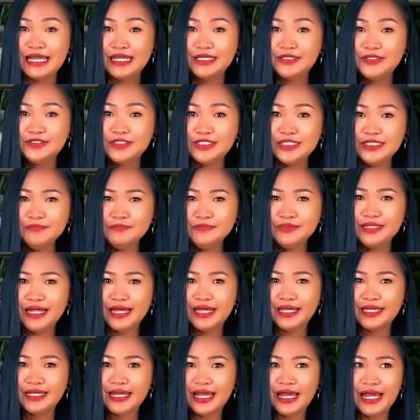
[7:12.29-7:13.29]
You seemed
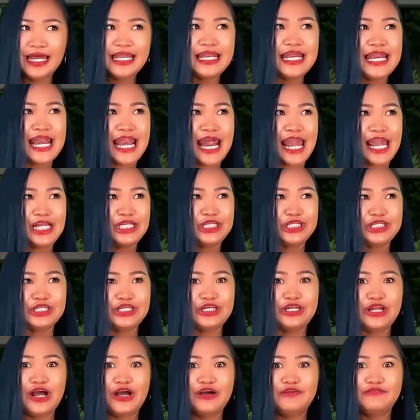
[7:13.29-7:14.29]
like a
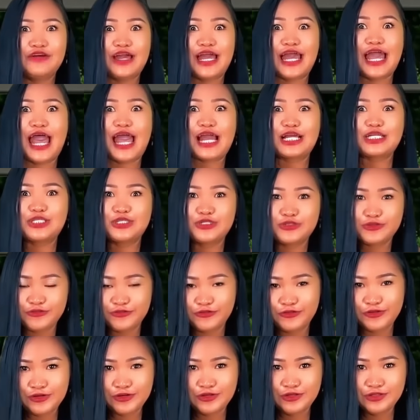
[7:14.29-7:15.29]
nation of
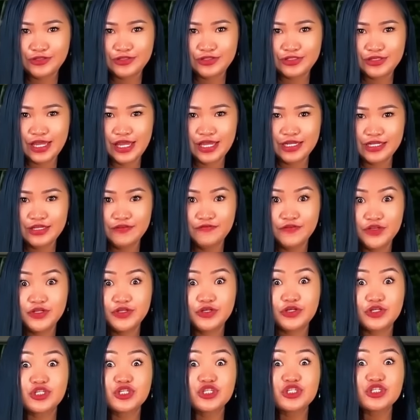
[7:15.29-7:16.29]
extroverts, and even
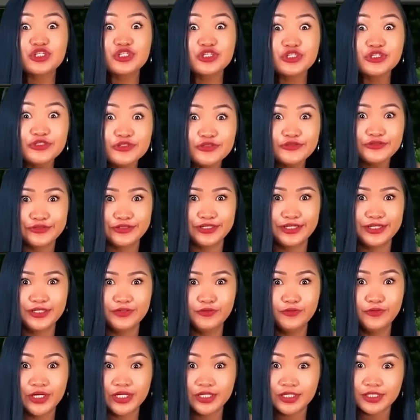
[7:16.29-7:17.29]
your
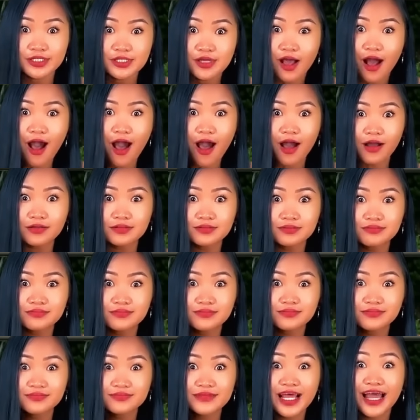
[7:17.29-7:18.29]
children want to talk.
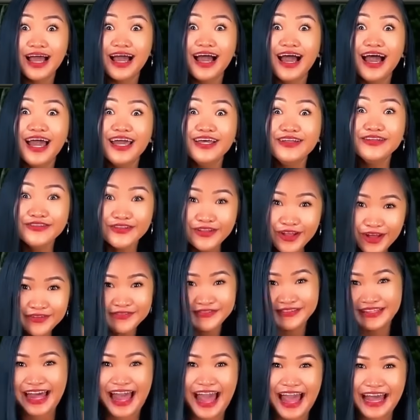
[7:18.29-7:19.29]
I
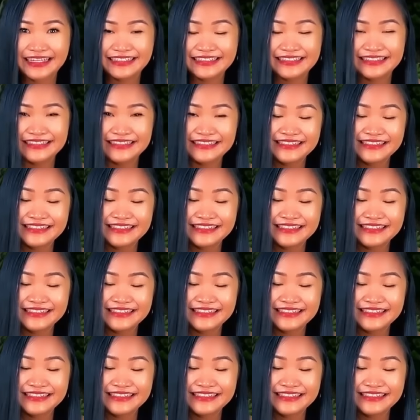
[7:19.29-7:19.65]
love that.